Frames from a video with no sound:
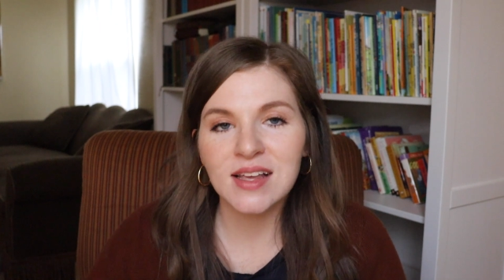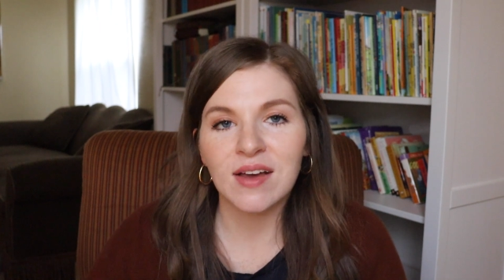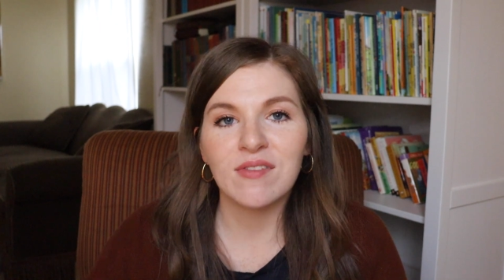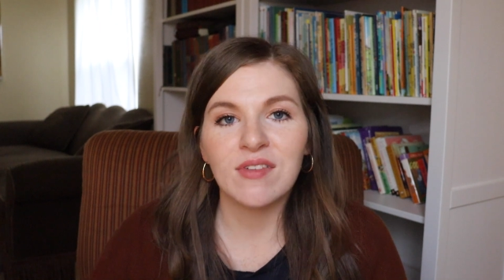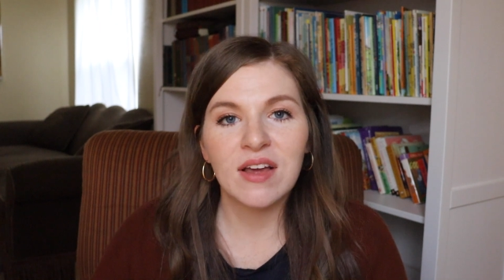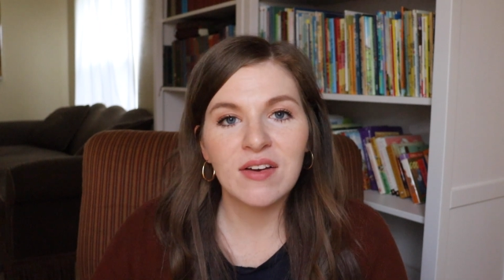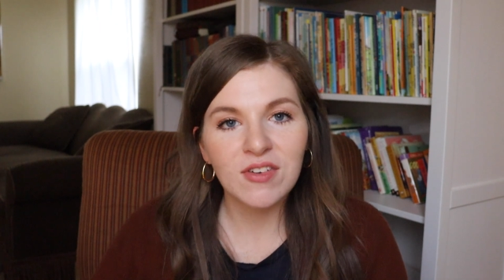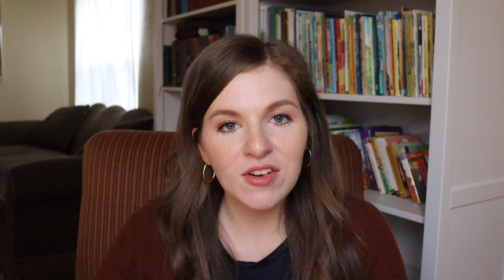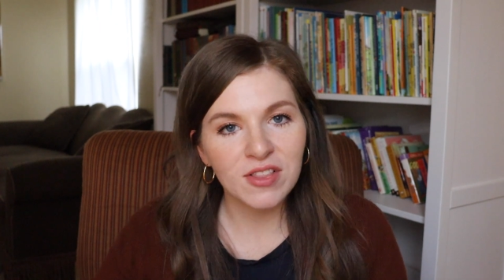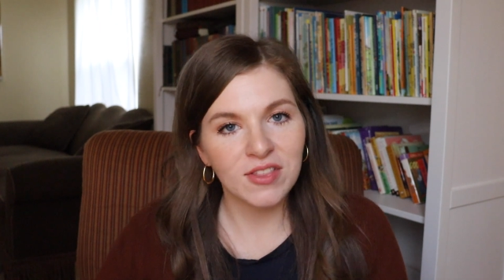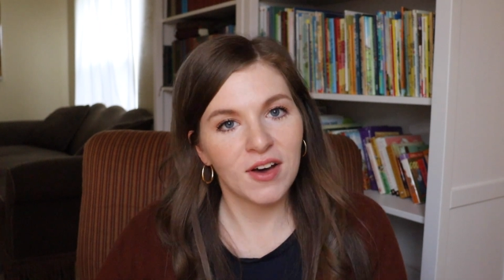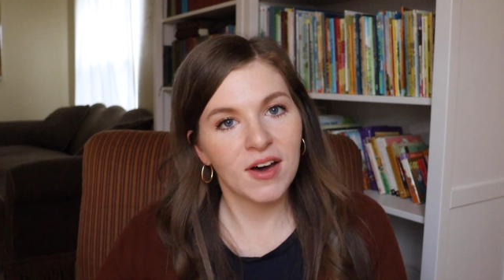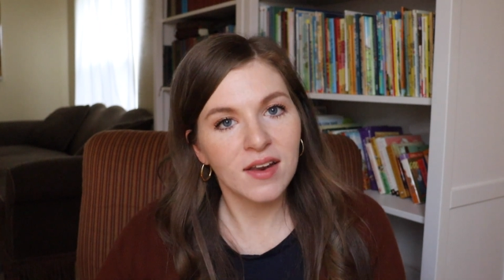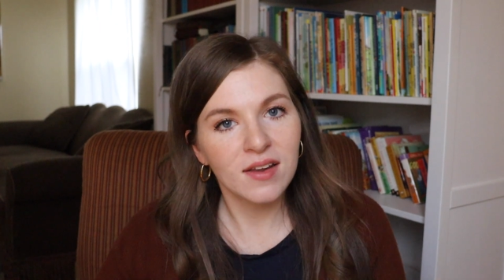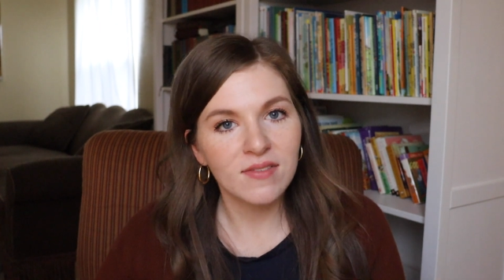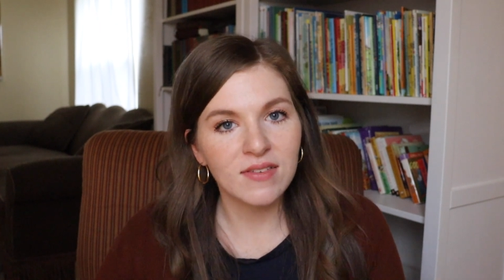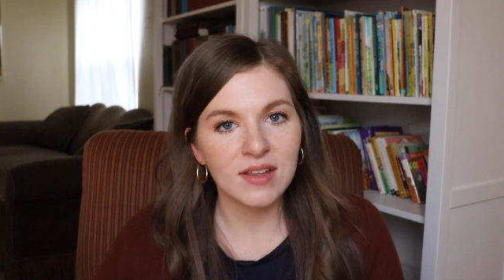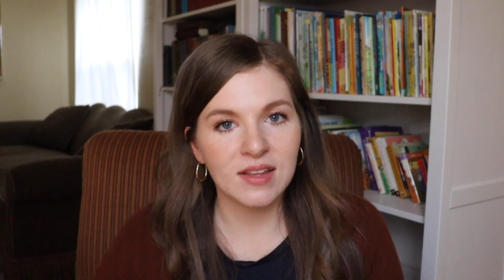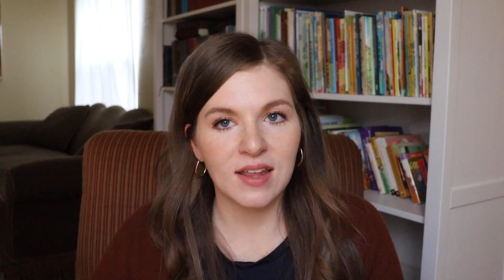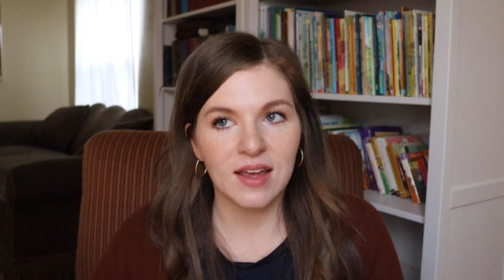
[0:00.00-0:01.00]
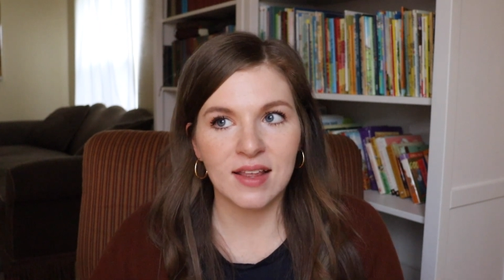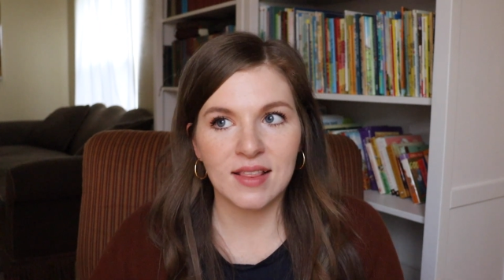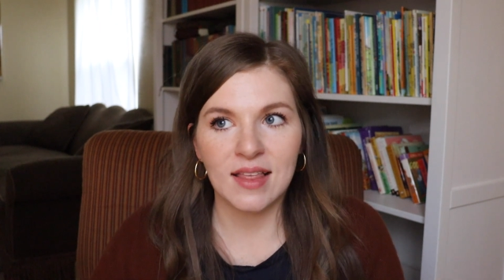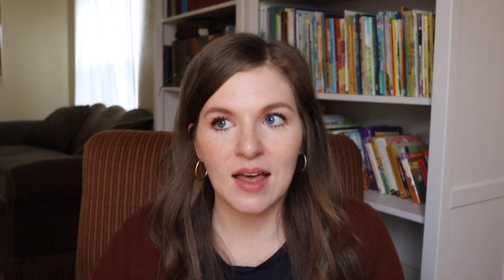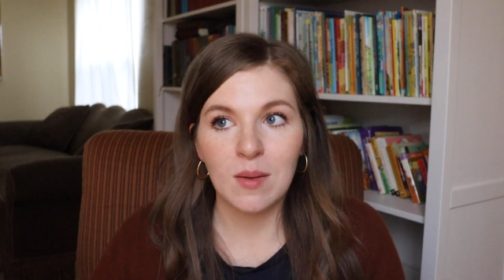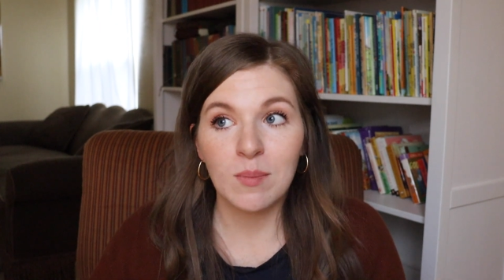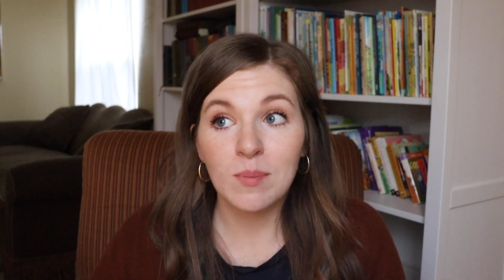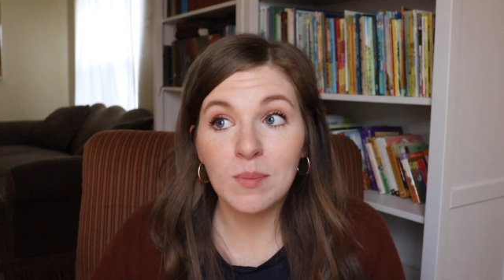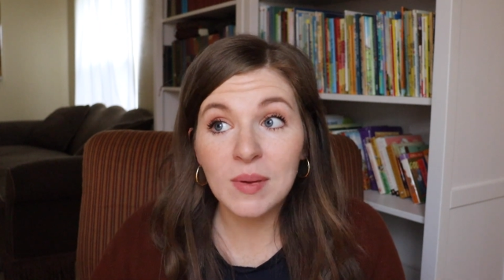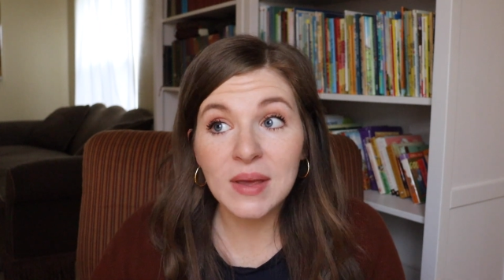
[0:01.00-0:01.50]
I've never thought of it like
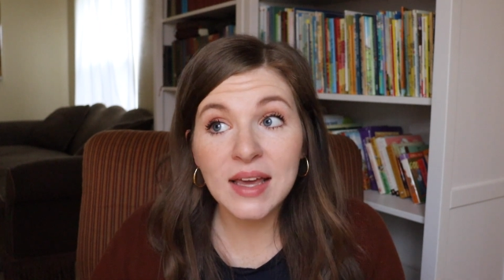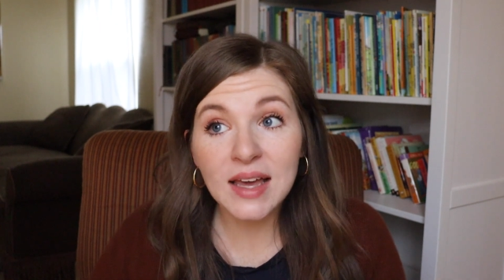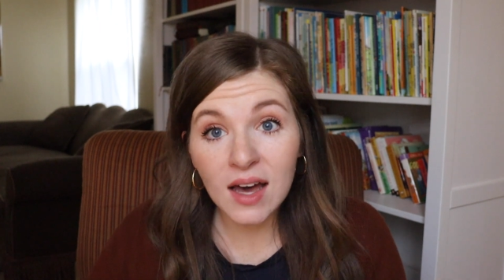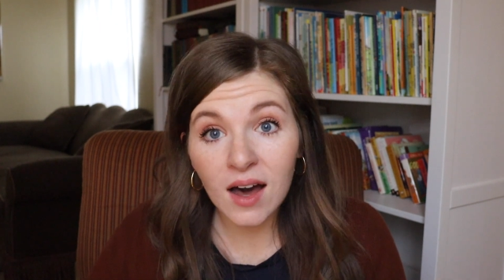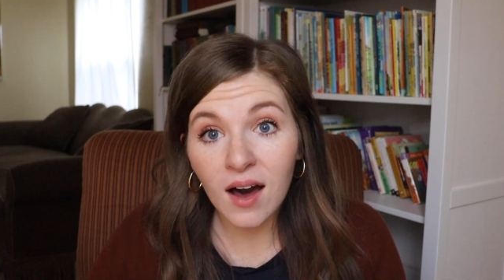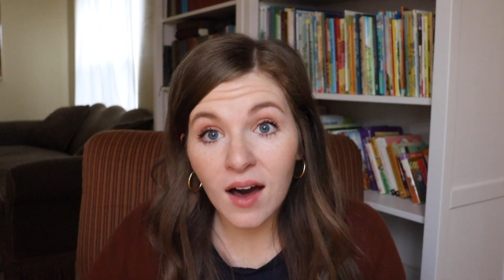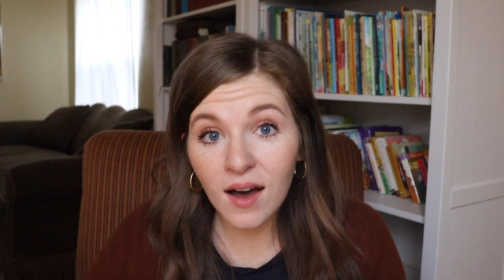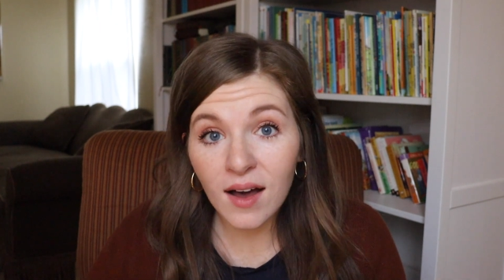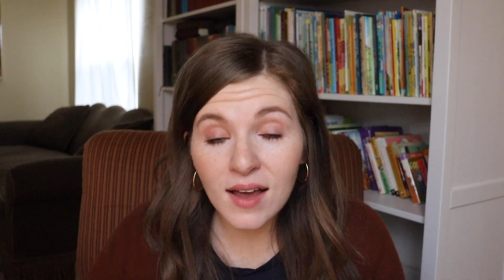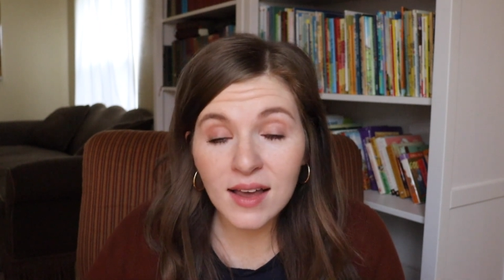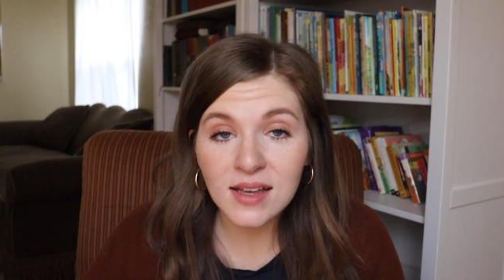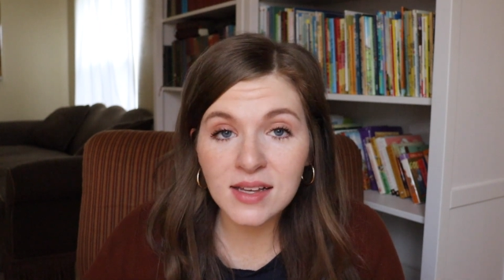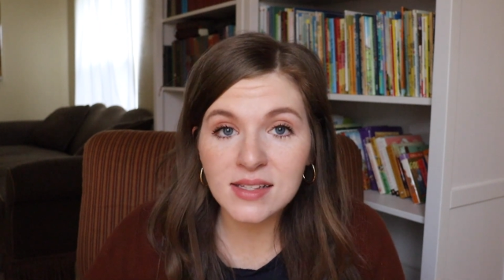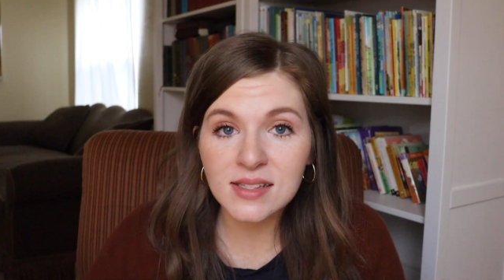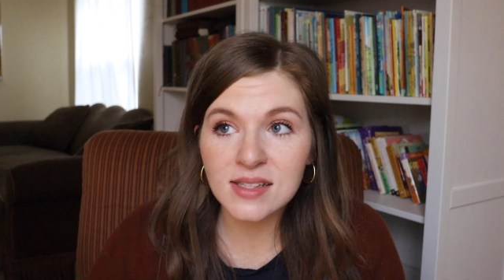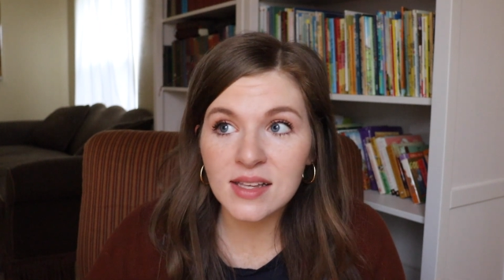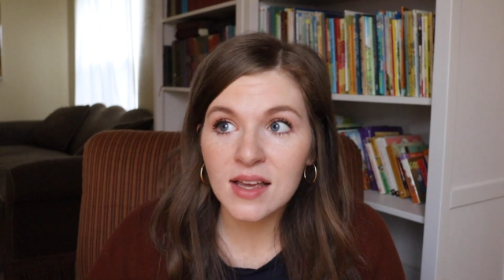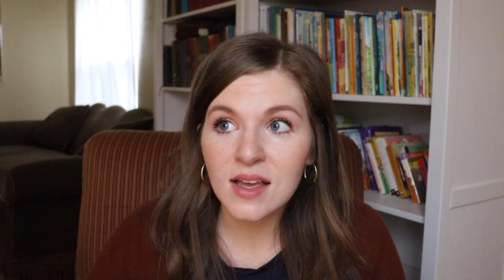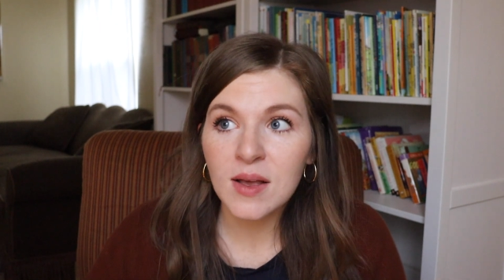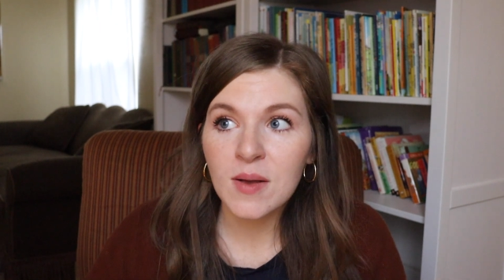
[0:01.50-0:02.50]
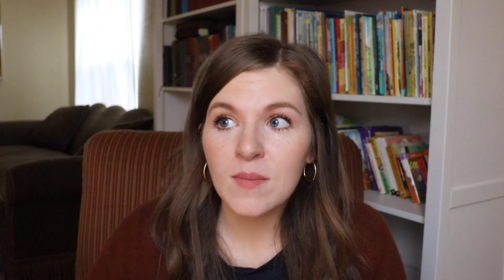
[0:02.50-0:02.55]
that, because